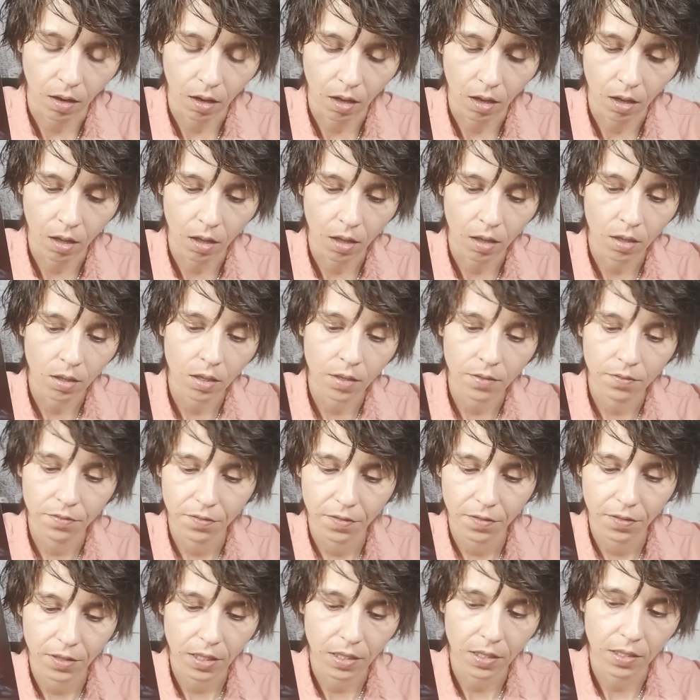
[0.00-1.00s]
all of
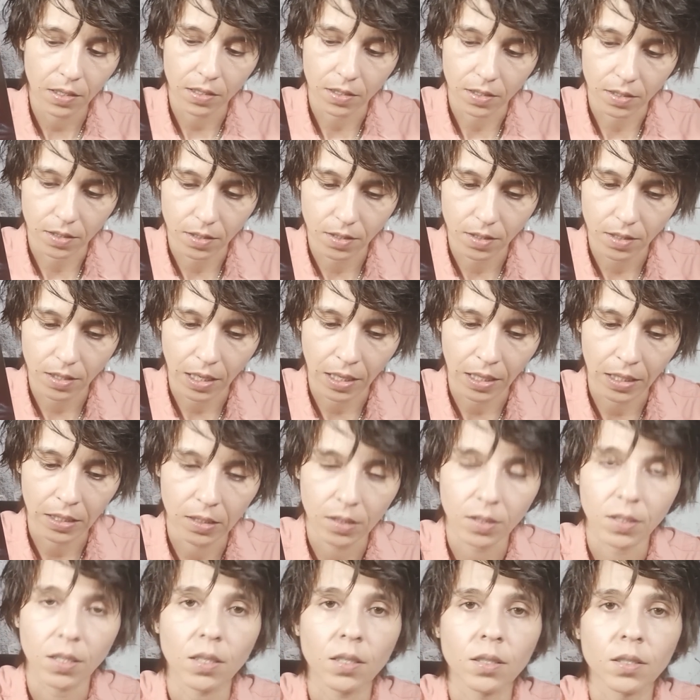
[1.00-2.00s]
these kind
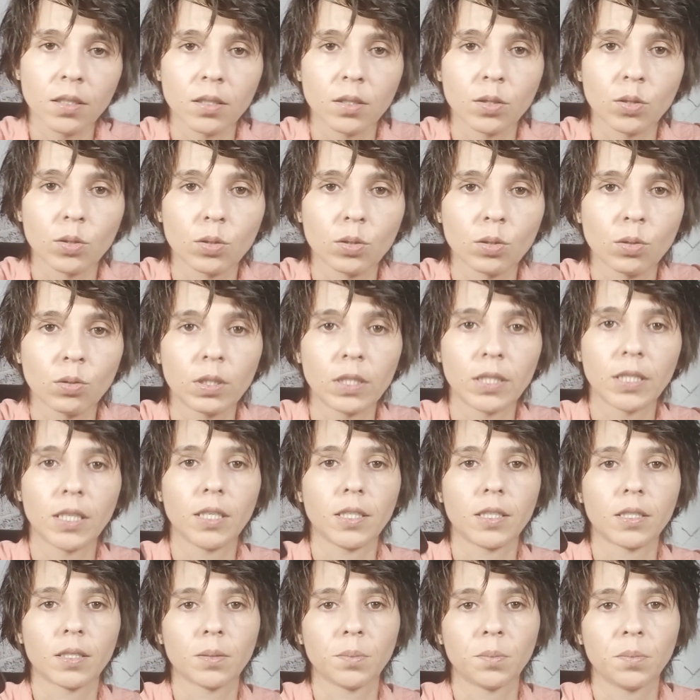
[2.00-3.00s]
of tell the
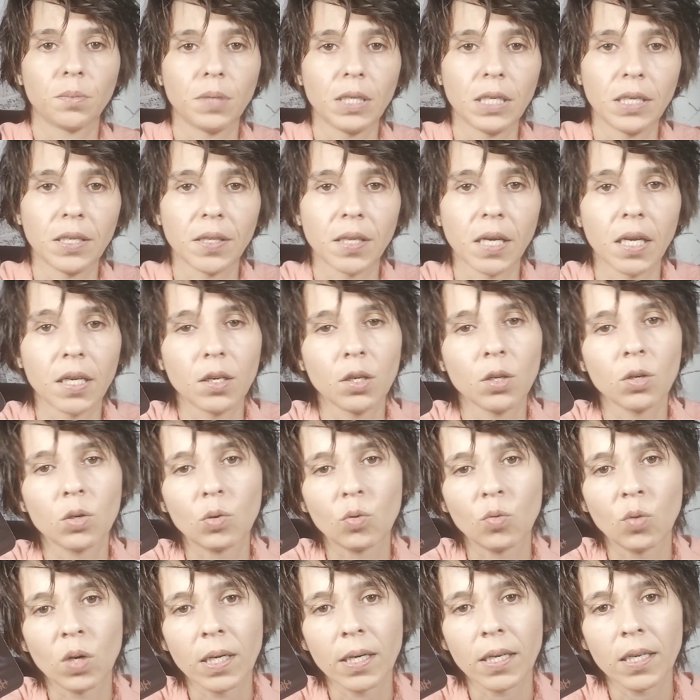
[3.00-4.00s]
story to me that
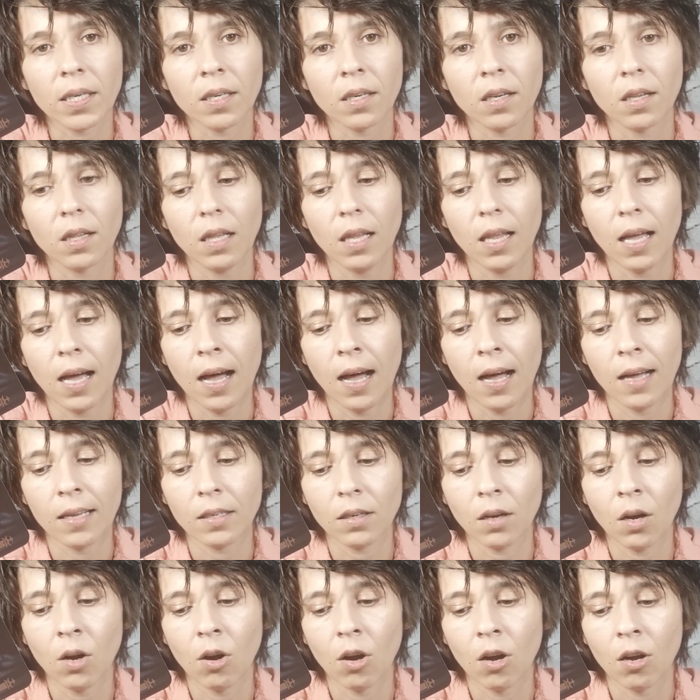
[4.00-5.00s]
you're working a
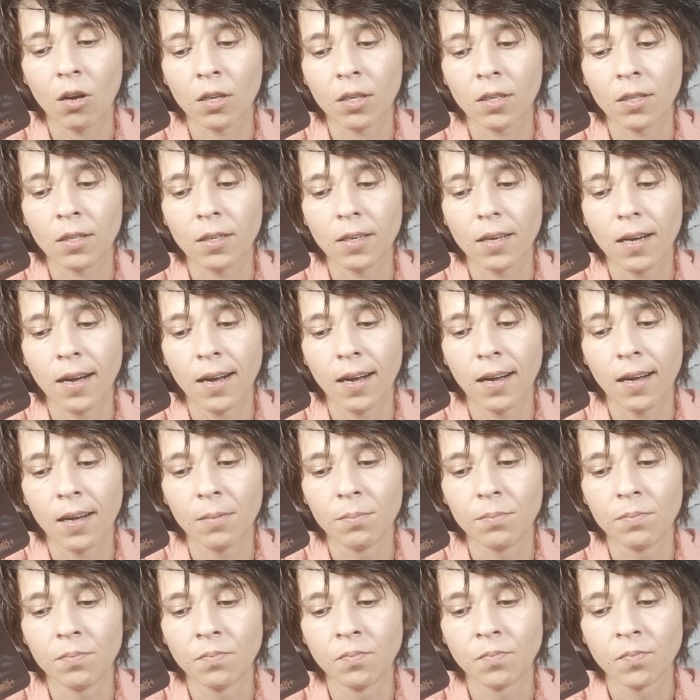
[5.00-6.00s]
lot on
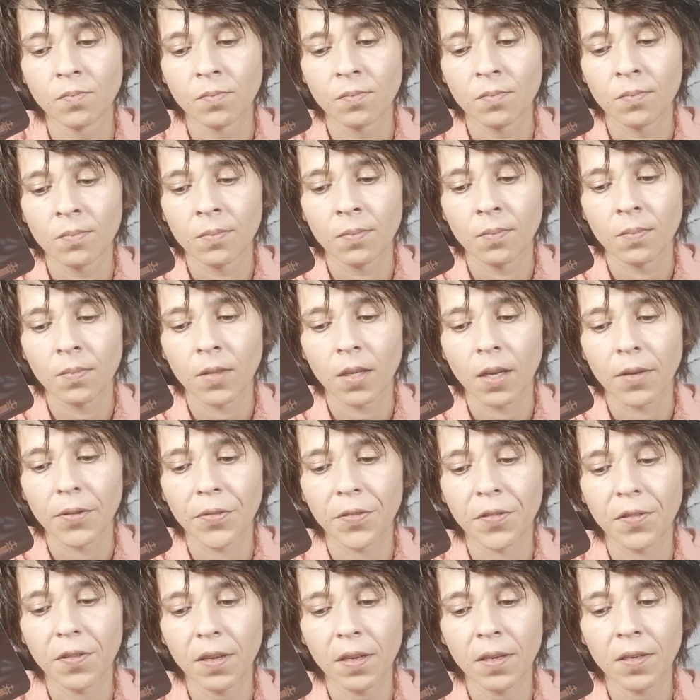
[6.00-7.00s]
um,
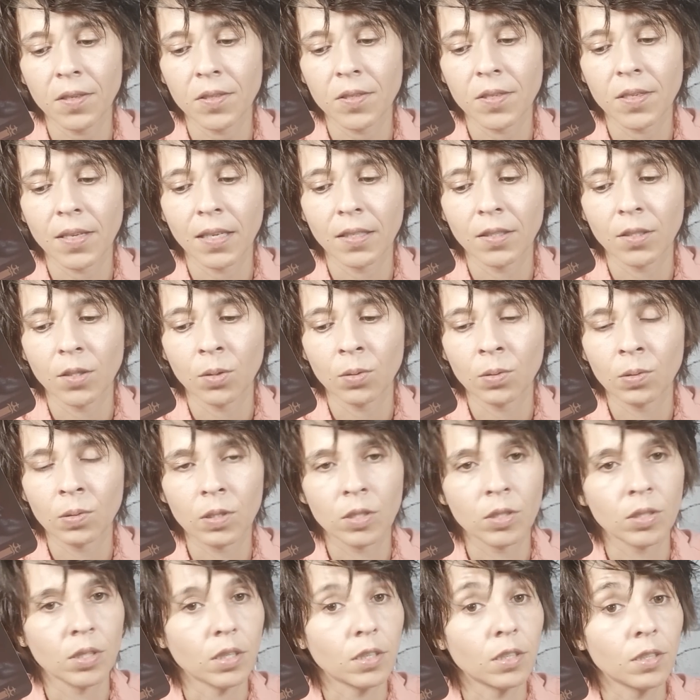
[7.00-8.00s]
things that don't
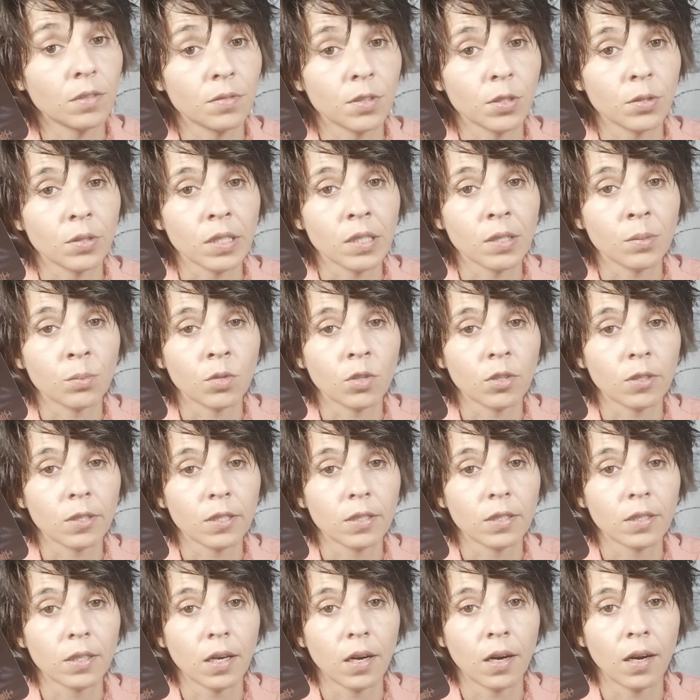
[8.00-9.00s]
serve you
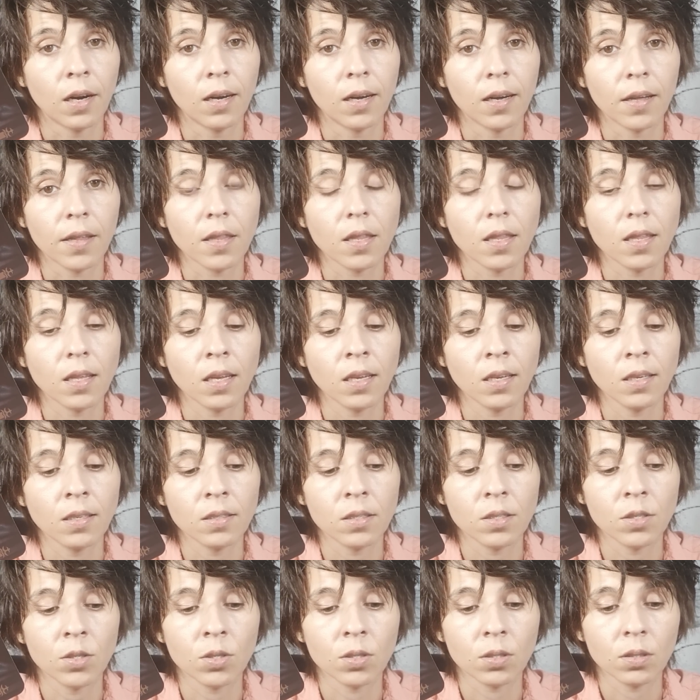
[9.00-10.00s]
anymore. Uh,
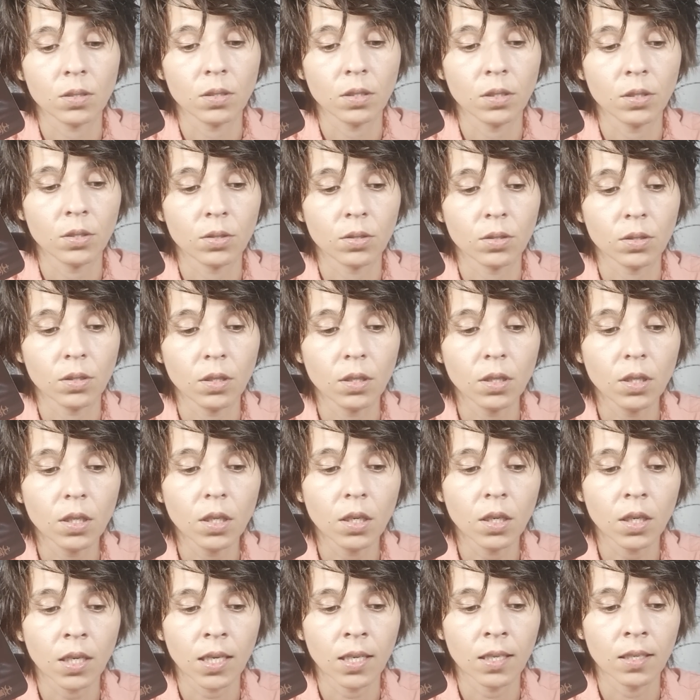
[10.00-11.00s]
things you're you're
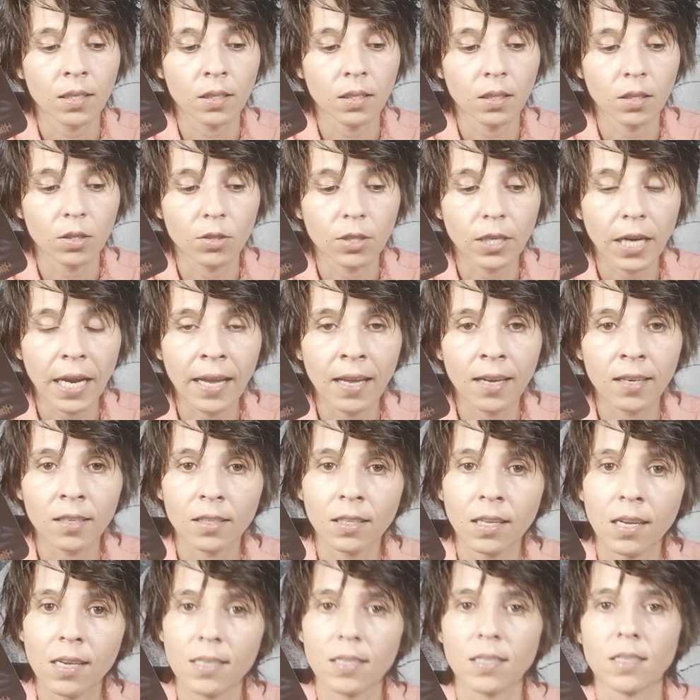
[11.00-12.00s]
looking, you're
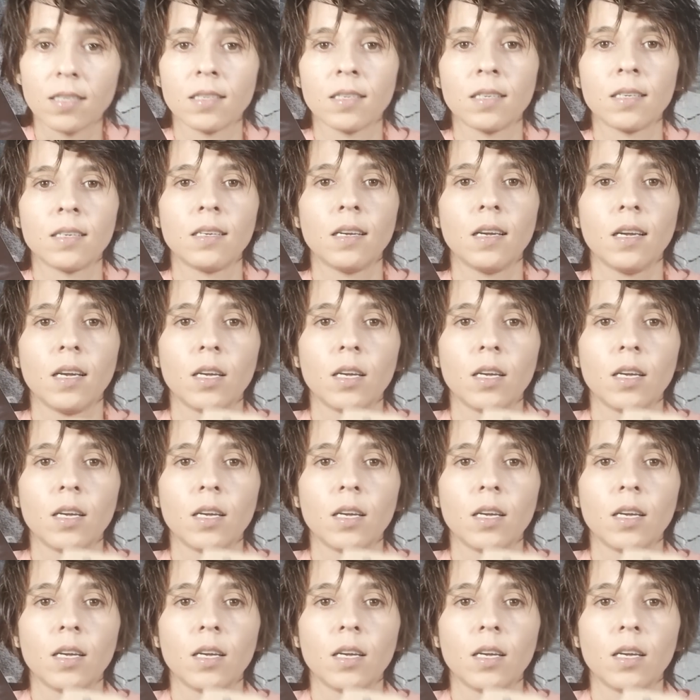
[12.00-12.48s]
analyzing,